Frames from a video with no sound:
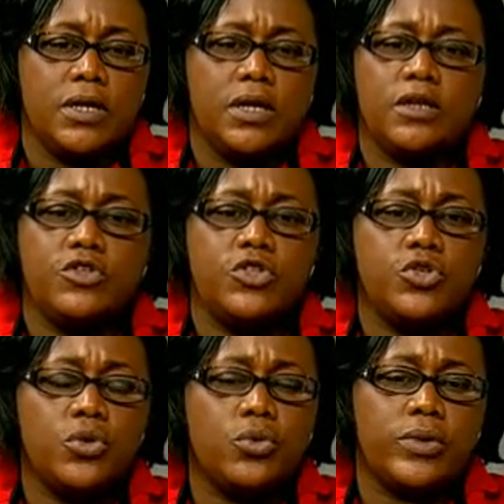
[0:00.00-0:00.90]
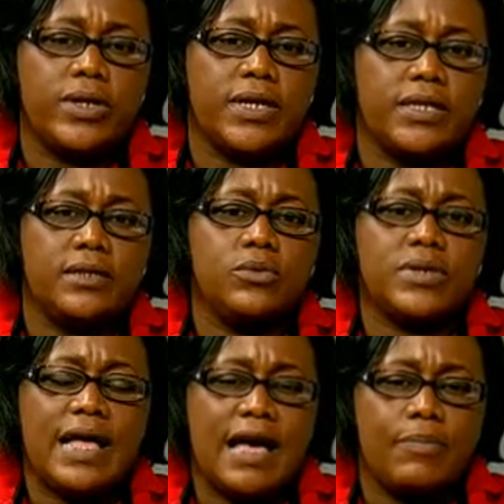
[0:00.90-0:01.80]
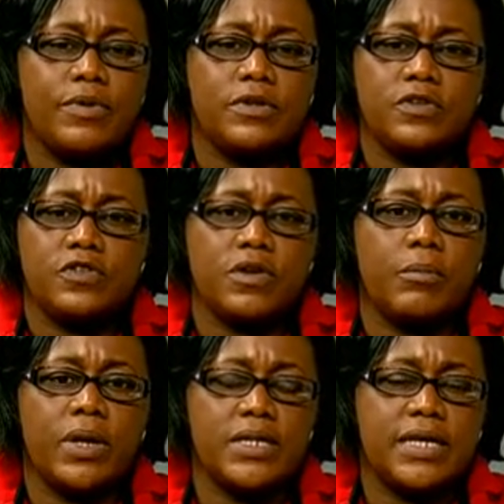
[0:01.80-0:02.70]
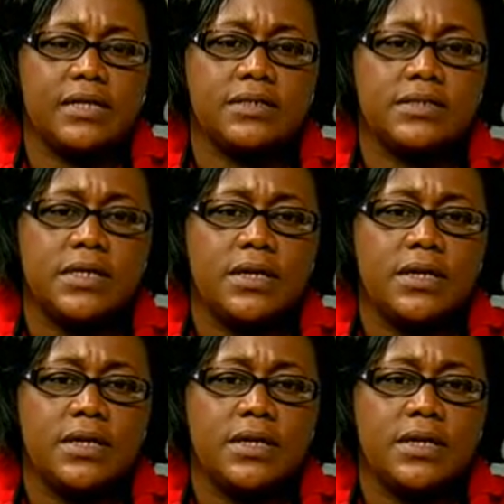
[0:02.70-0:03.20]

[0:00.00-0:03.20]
in ensuring that it don't happen to somebody else.